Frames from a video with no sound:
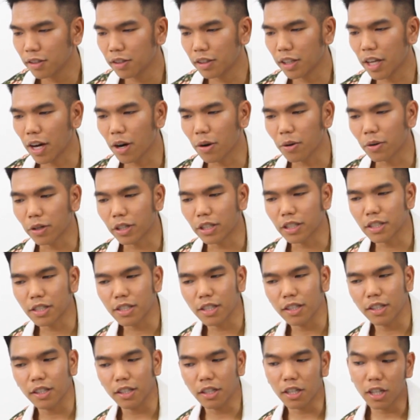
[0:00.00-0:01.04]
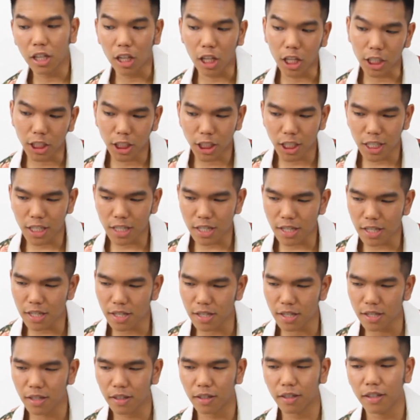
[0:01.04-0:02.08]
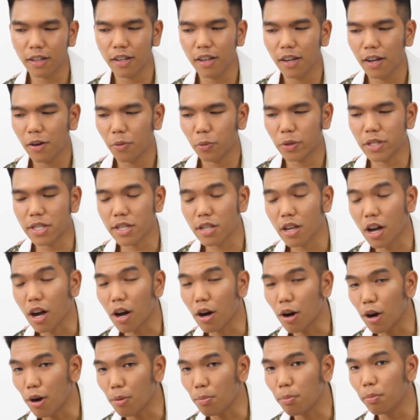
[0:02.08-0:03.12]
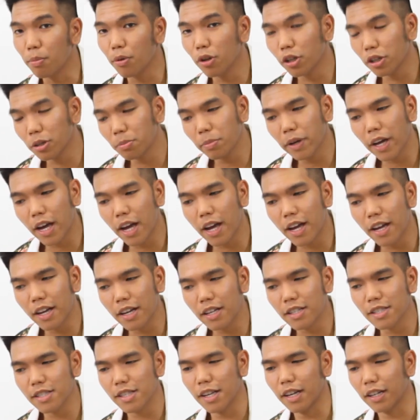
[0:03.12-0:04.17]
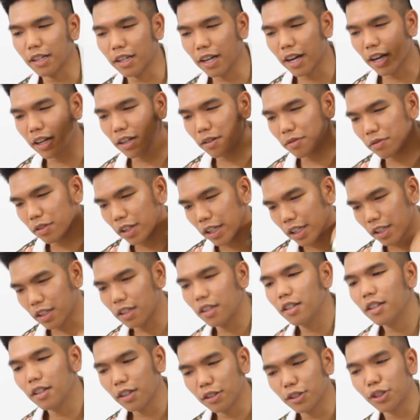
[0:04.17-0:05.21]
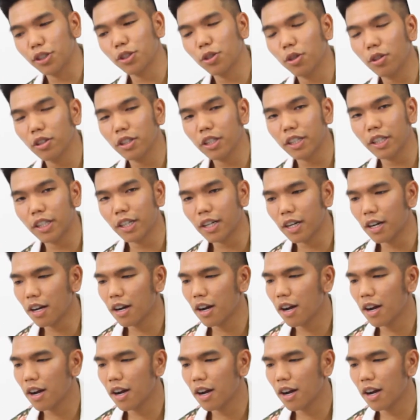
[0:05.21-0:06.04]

Now we're into the clutches. We saw bowler bags and kind of like shoulder.